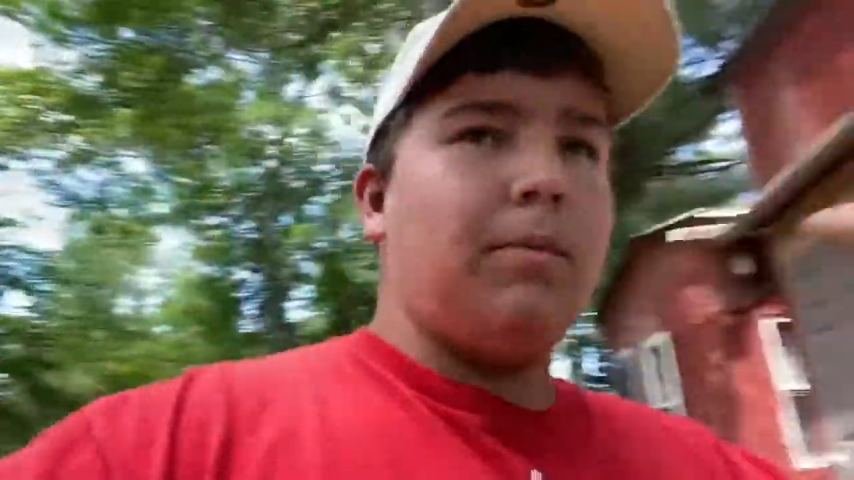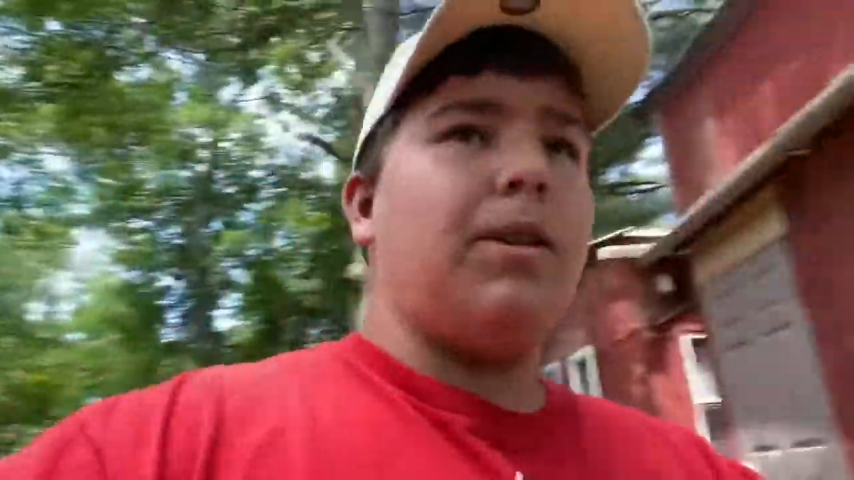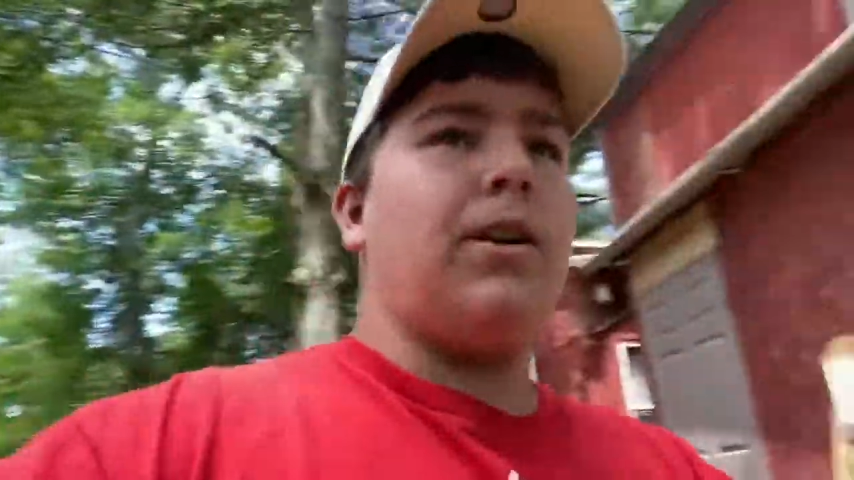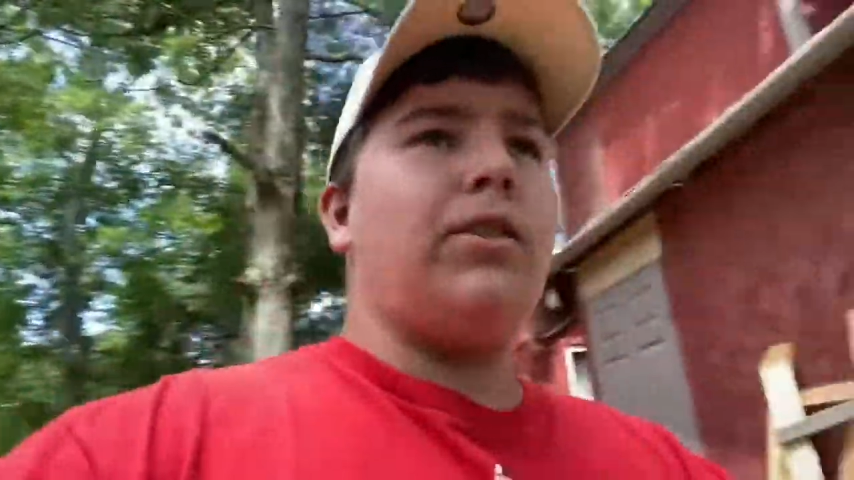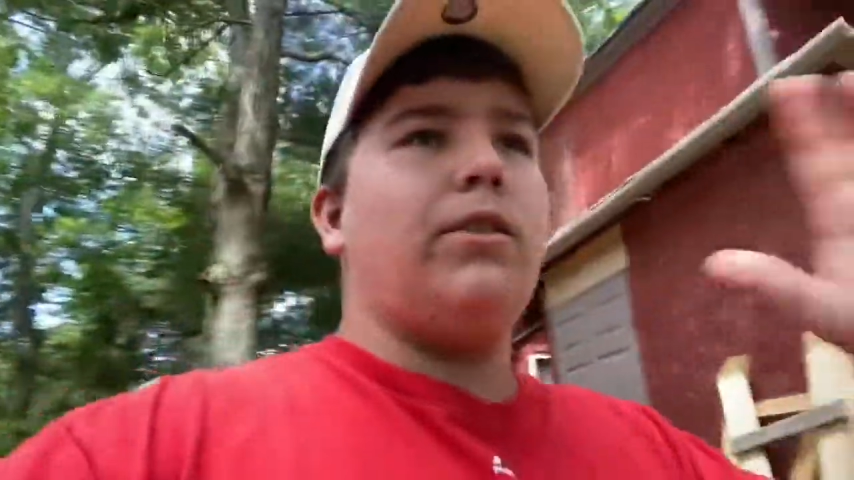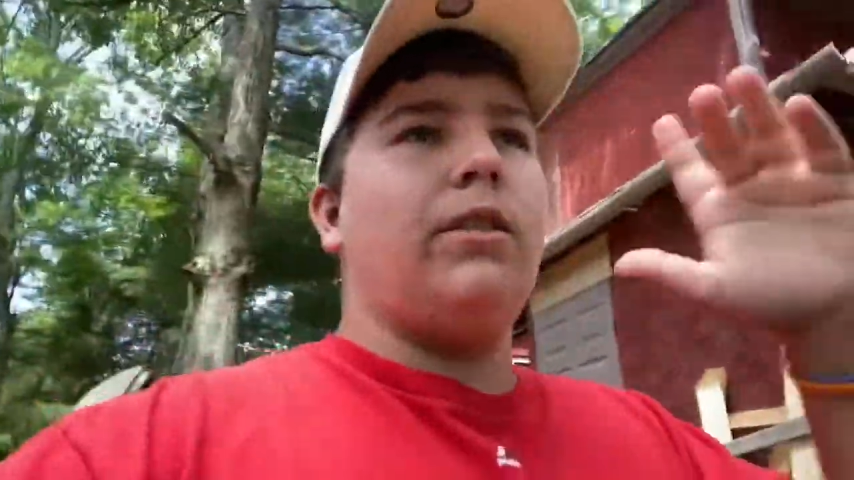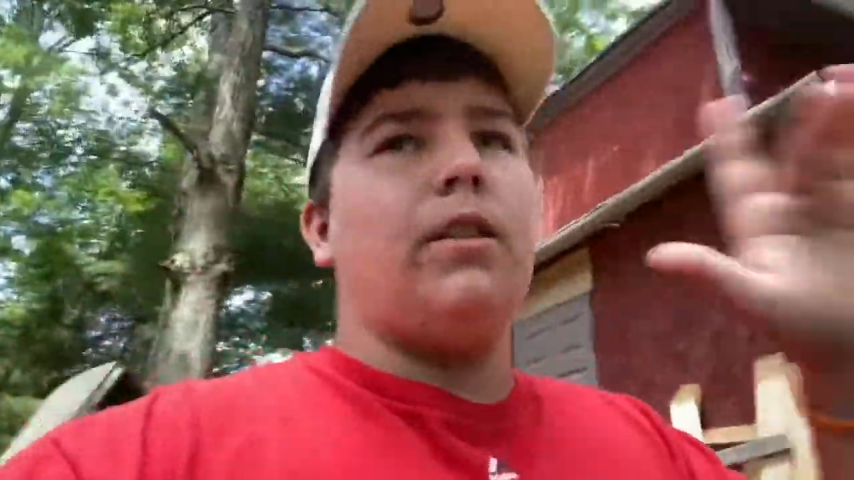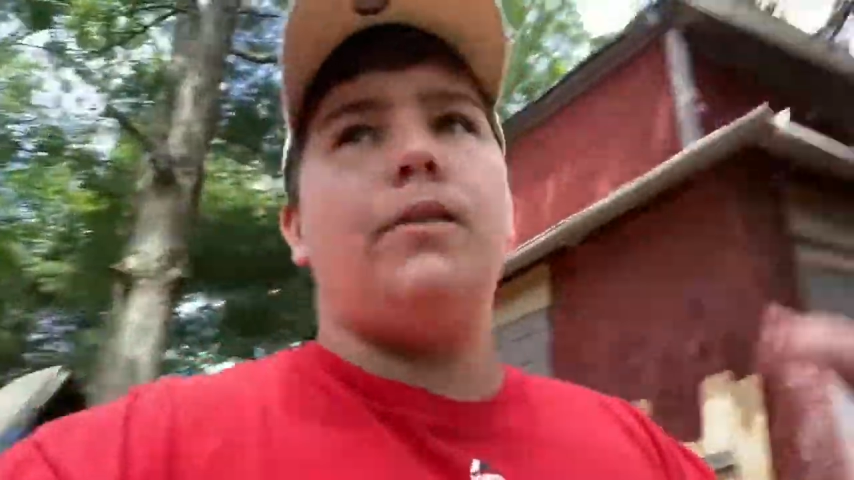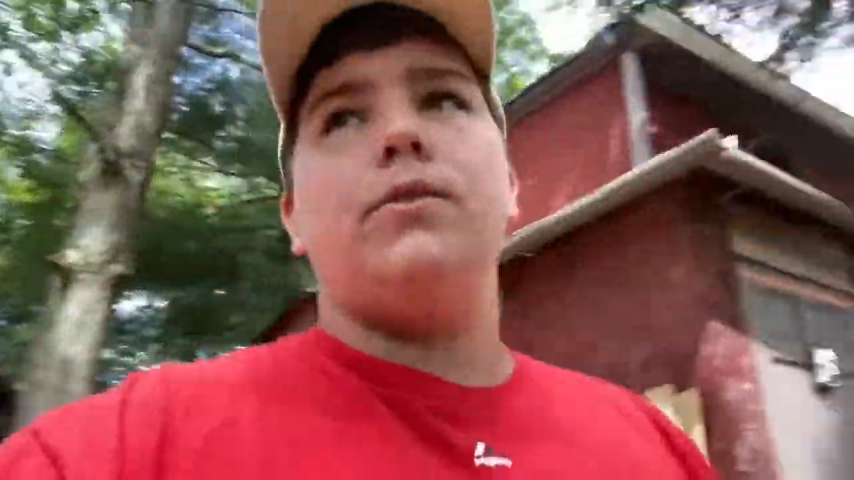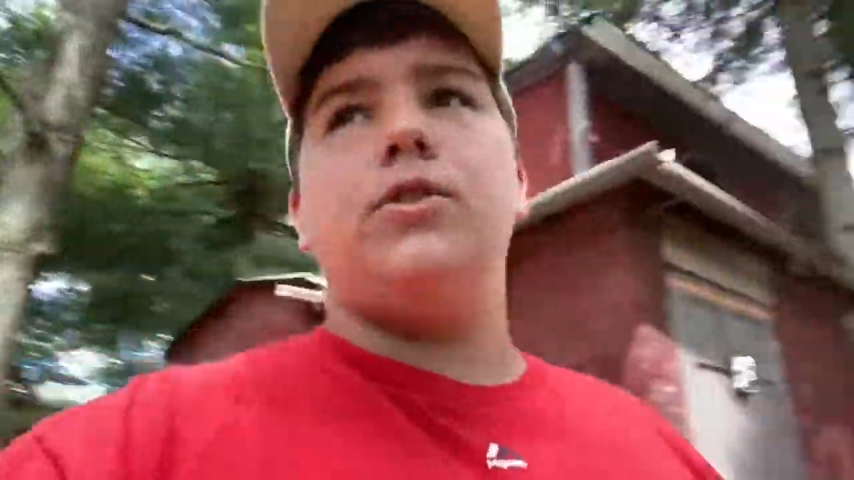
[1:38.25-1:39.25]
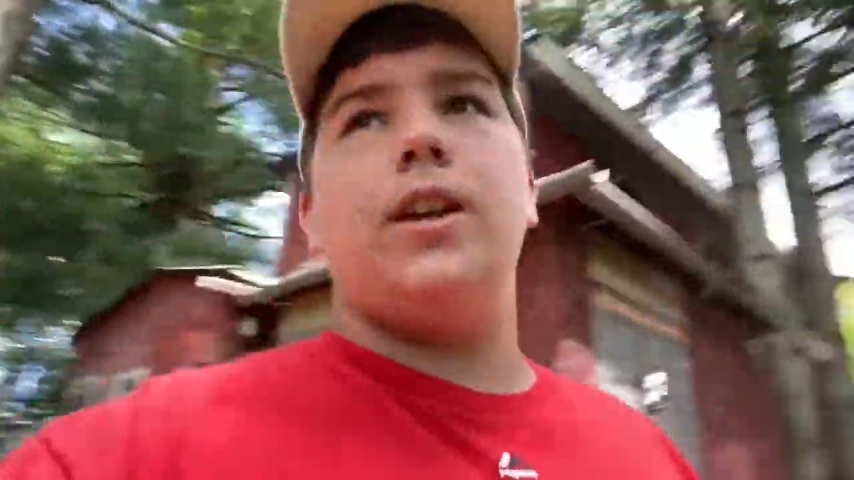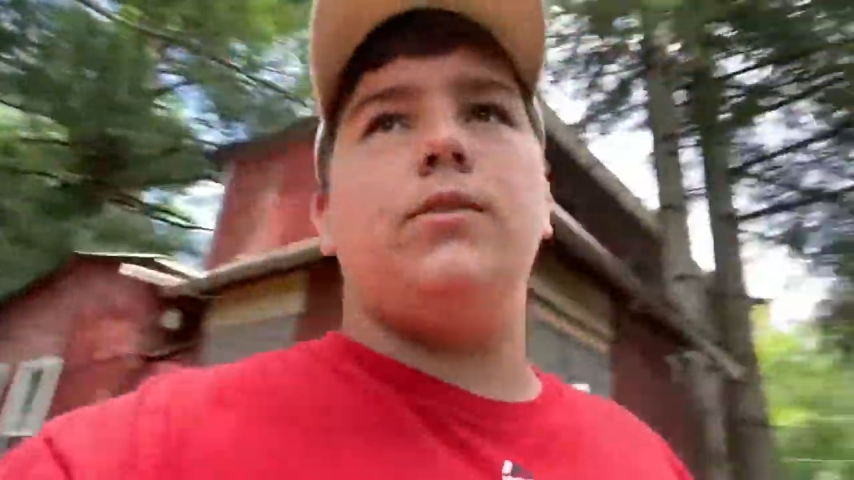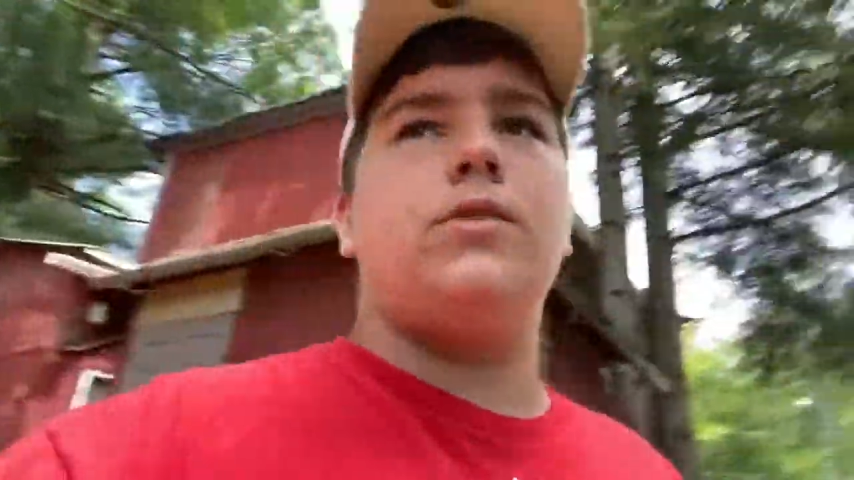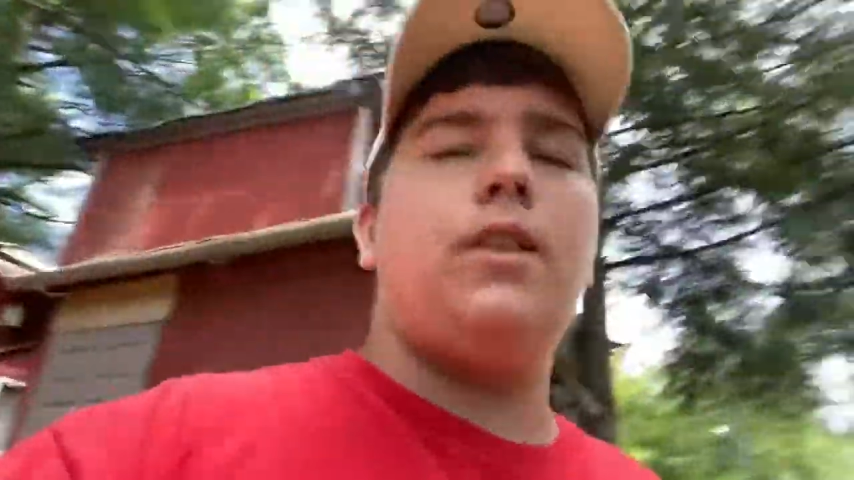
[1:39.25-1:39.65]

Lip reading: I'm telling you, you're going to love their channels.